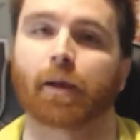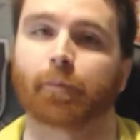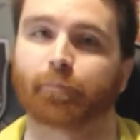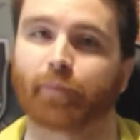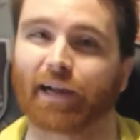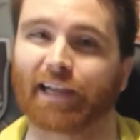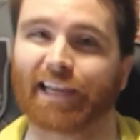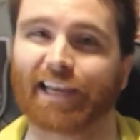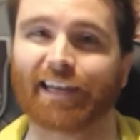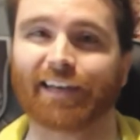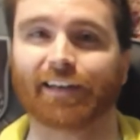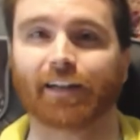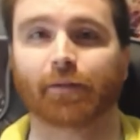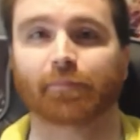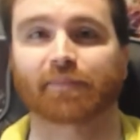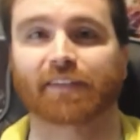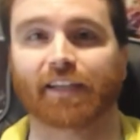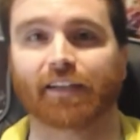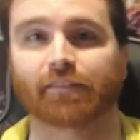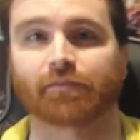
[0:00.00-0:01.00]
but ended
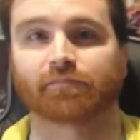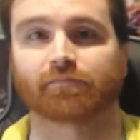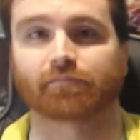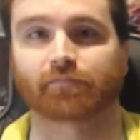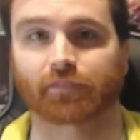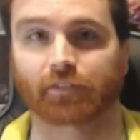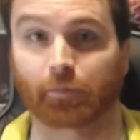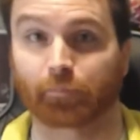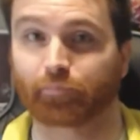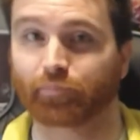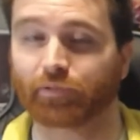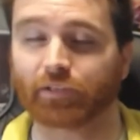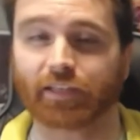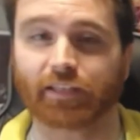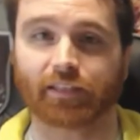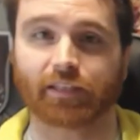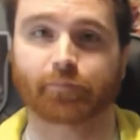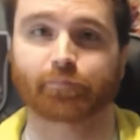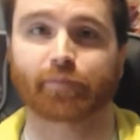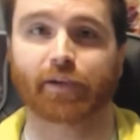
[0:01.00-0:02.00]
up getting
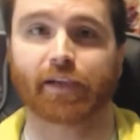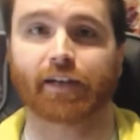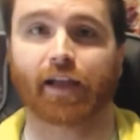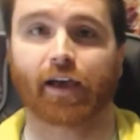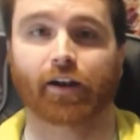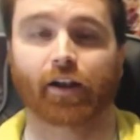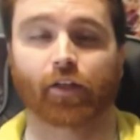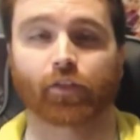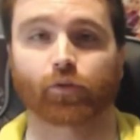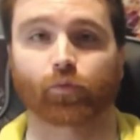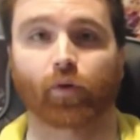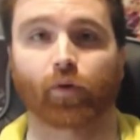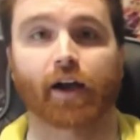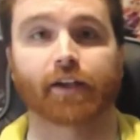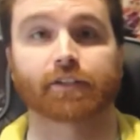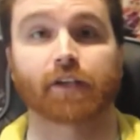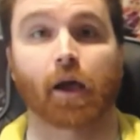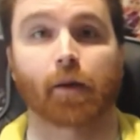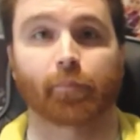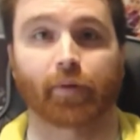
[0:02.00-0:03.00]
completely beat out
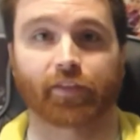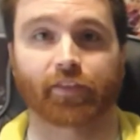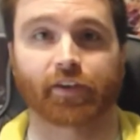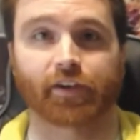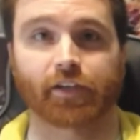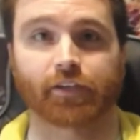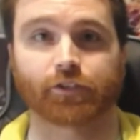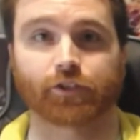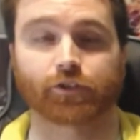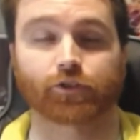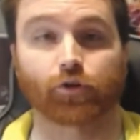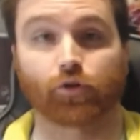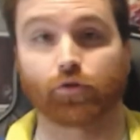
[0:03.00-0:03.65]
otherwise by the Ninjas,